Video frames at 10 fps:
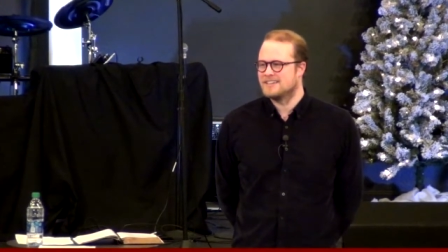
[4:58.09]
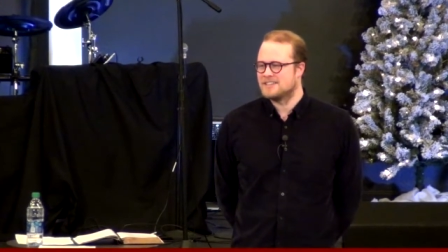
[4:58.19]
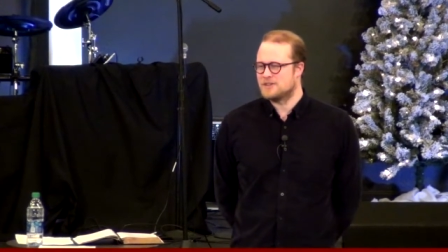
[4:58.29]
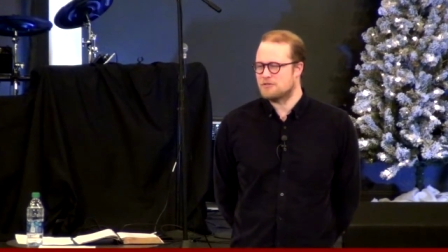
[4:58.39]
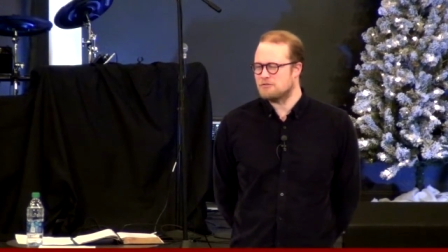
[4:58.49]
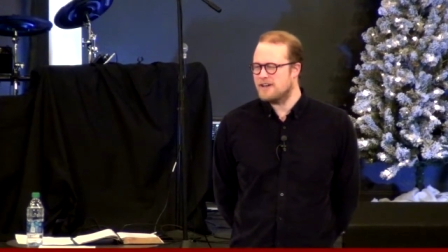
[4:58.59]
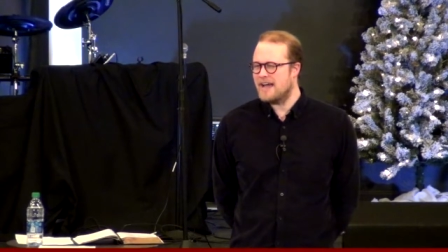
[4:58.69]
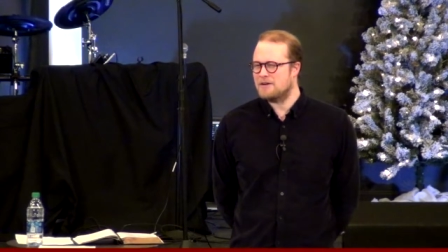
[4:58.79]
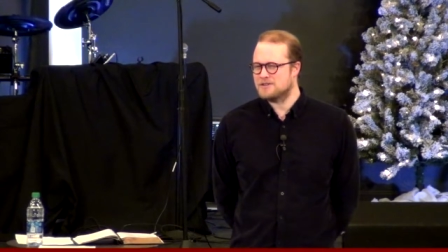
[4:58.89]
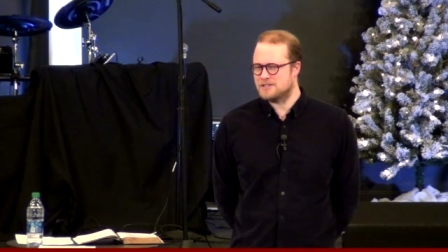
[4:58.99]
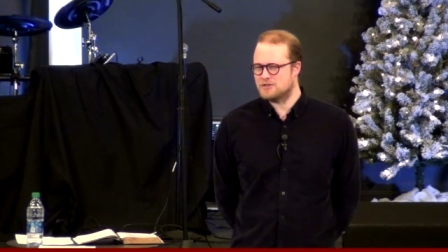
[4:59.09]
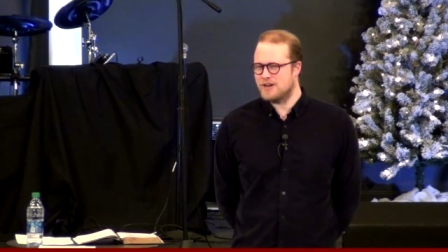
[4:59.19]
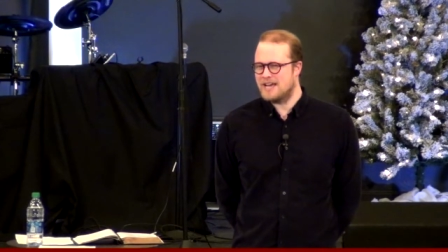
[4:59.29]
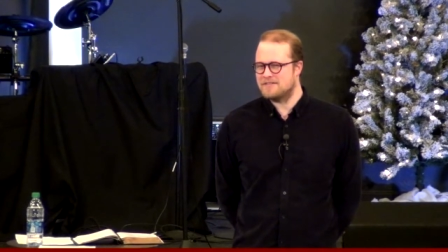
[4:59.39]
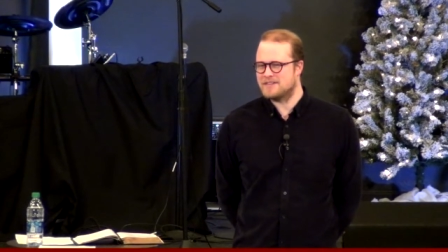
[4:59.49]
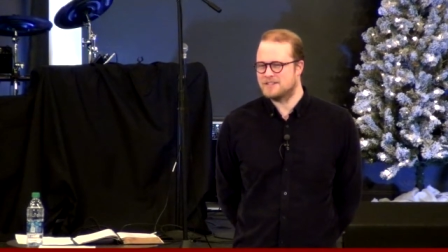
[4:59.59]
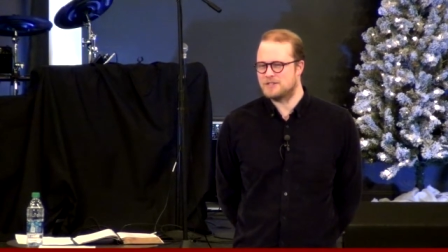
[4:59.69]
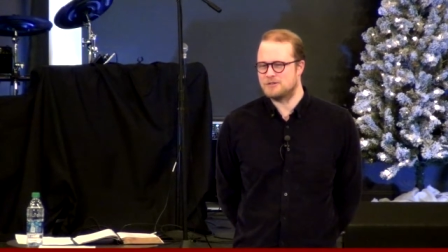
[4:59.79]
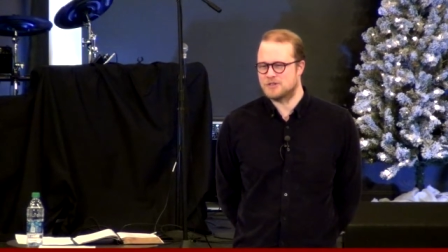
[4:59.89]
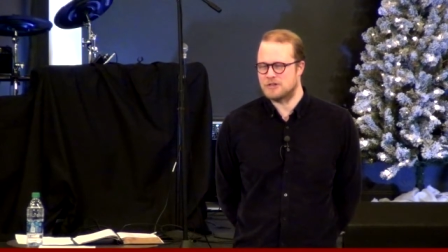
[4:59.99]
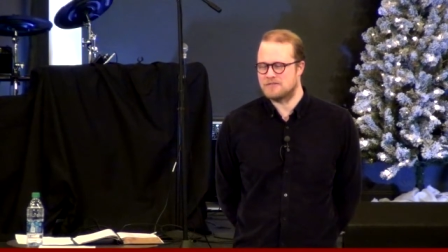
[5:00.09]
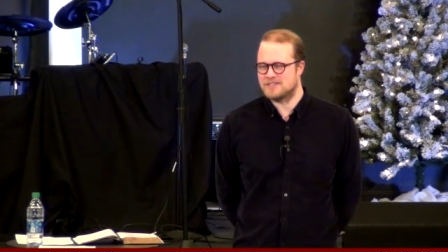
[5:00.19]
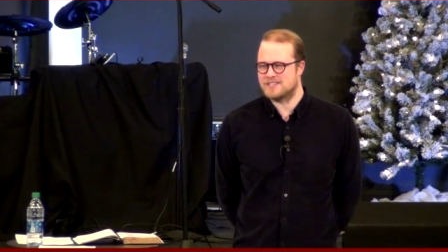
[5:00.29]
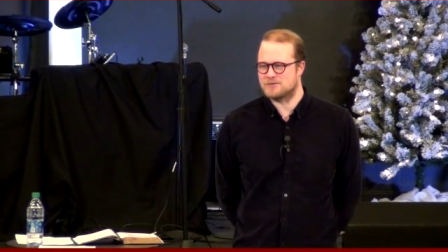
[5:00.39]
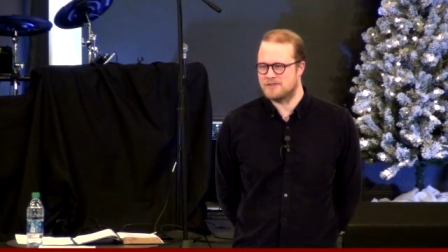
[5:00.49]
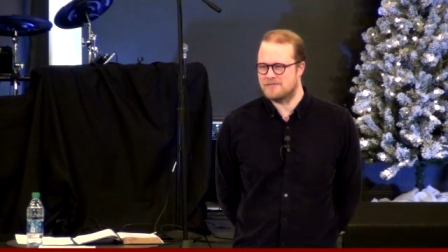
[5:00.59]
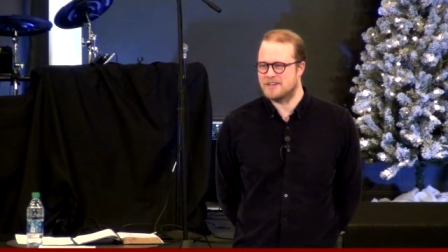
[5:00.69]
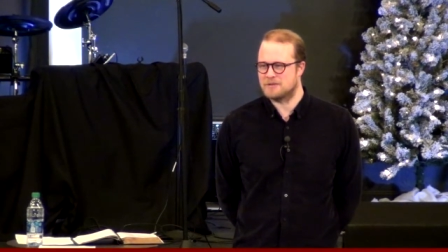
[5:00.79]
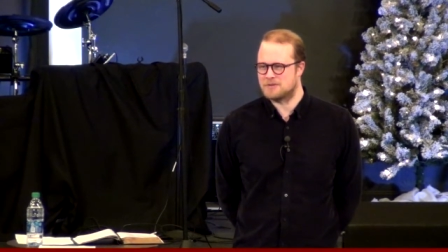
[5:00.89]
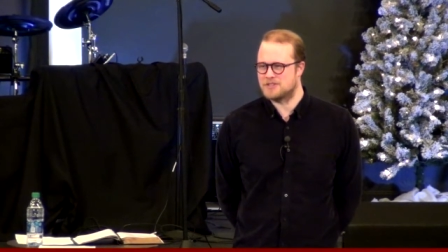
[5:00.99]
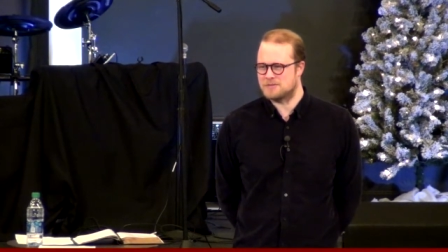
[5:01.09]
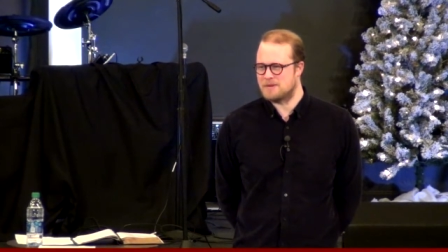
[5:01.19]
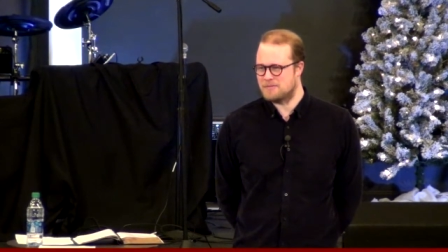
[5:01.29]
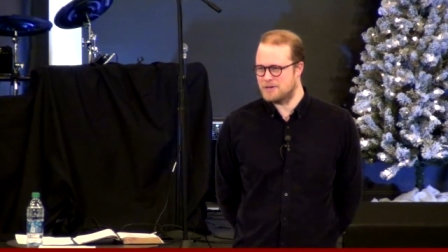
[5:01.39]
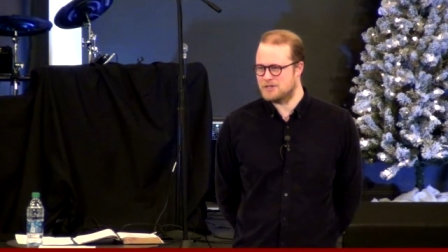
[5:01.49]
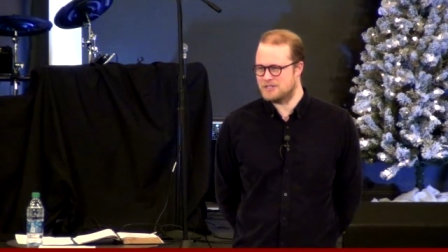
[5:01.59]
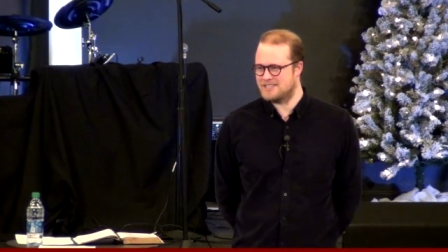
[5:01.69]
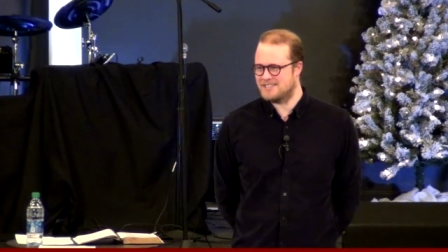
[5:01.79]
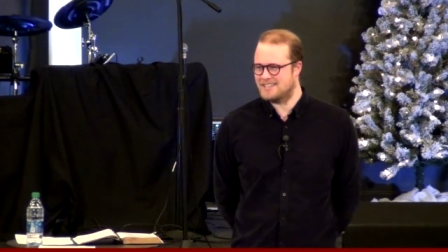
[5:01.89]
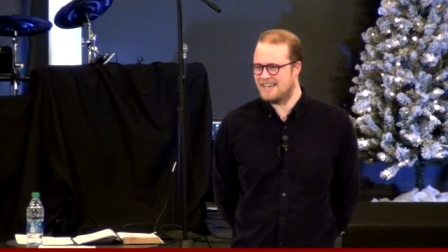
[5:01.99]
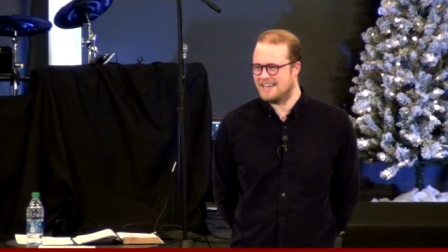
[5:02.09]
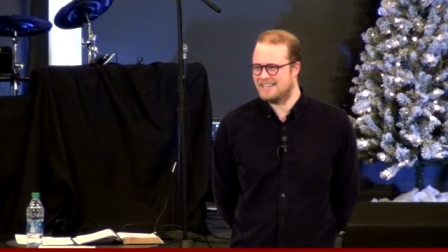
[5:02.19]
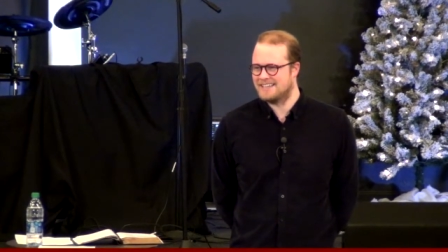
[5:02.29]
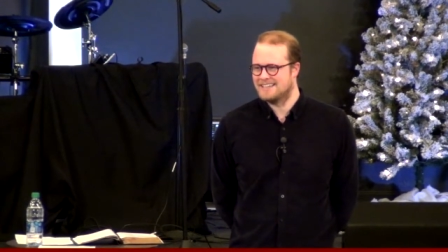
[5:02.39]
So three hours of driving and two services we figured would just be pushing it today.